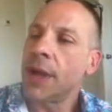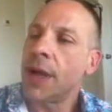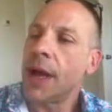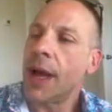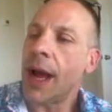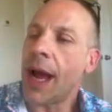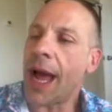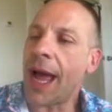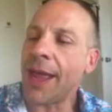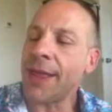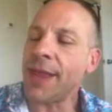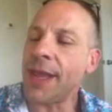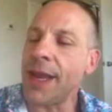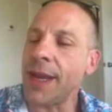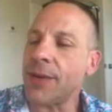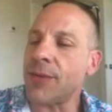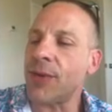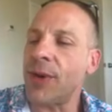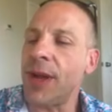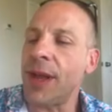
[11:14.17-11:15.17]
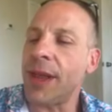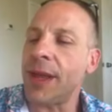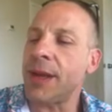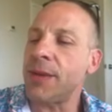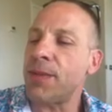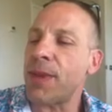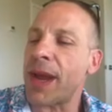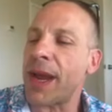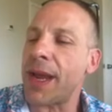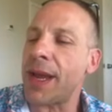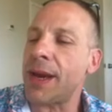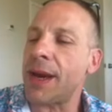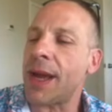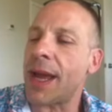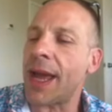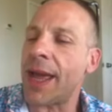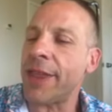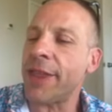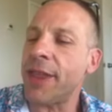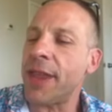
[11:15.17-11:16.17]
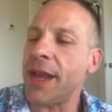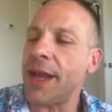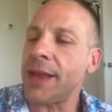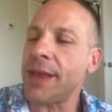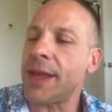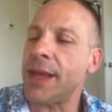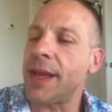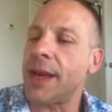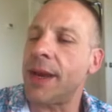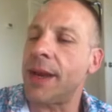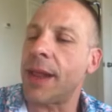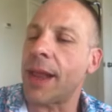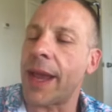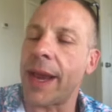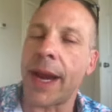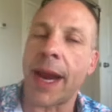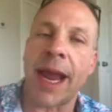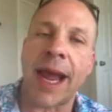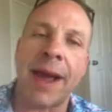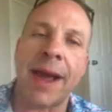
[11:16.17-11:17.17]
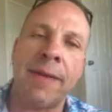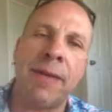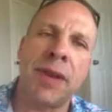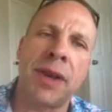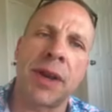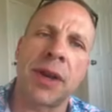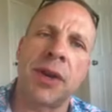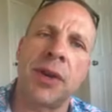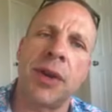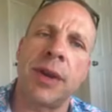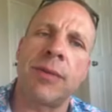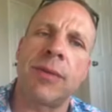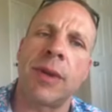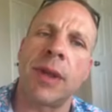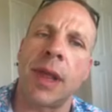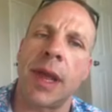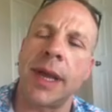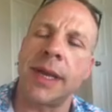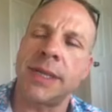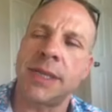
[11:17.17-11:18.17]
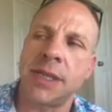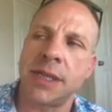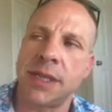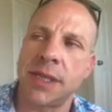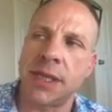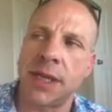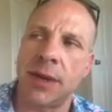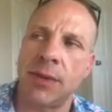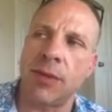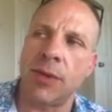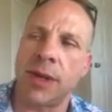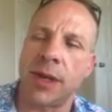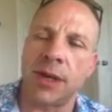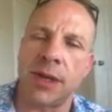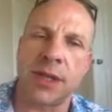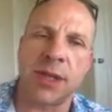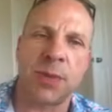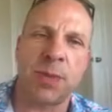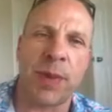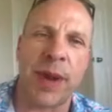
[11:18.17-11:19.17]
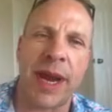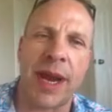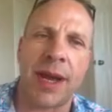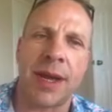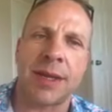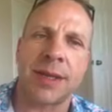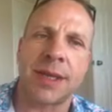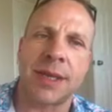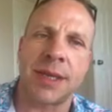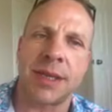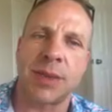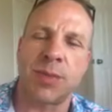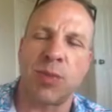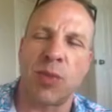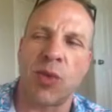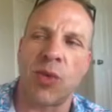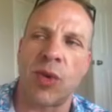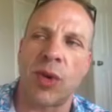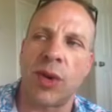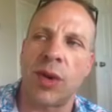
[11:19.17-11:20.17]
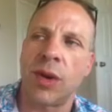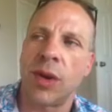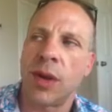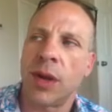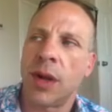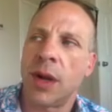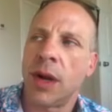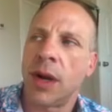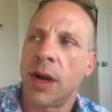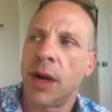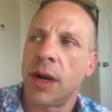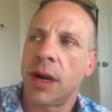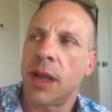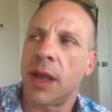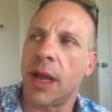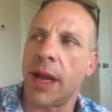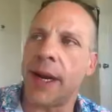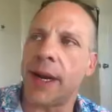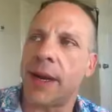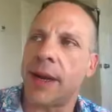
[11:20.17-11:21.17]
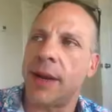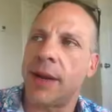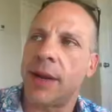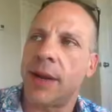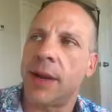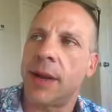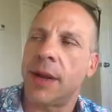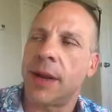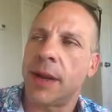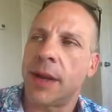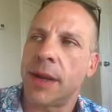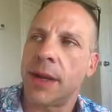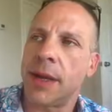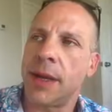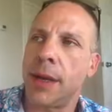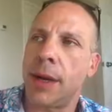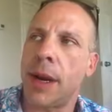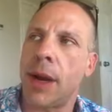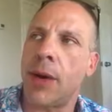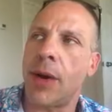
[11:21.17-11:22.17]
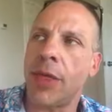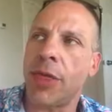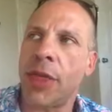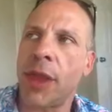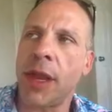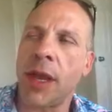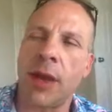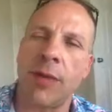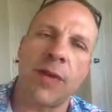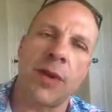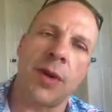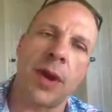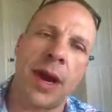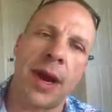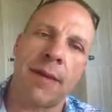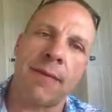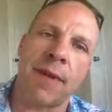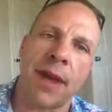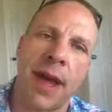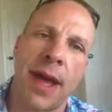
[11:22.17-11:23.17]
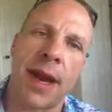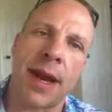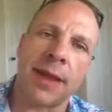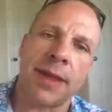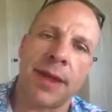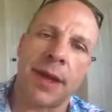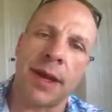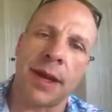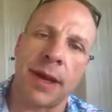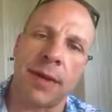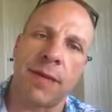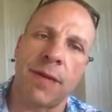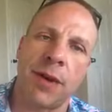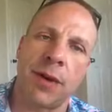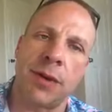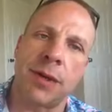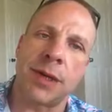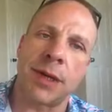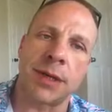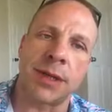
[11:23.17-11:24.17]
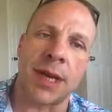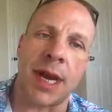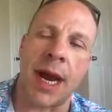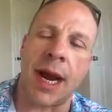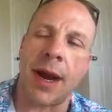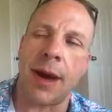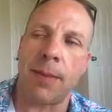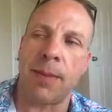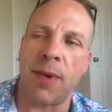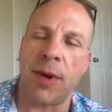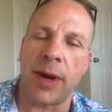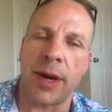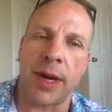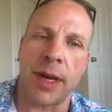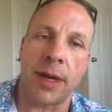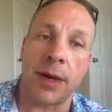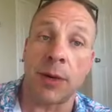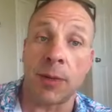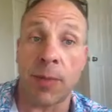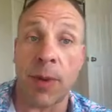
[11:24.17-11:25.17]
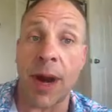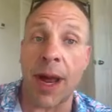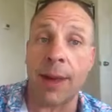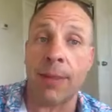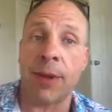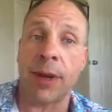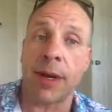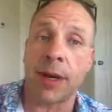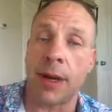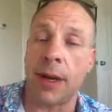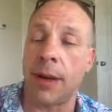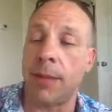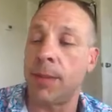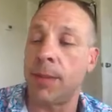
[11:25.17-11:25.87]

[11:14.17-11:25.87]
I think really, man, I think that like having a good relationship with your spouse is more like, I think if you have that, I think if you desire money, it'll probably come.